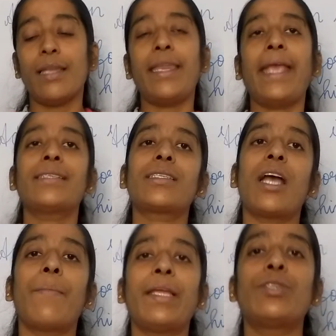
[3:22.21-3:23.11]
Next,
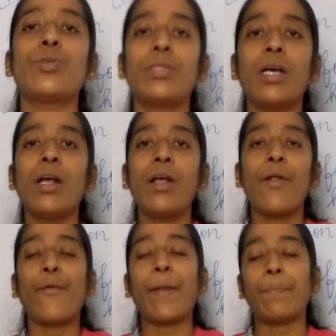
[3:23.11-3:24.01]
coming to the
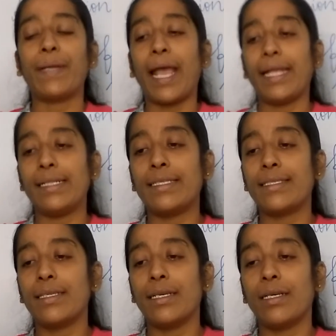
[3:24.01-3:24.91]
reptiles.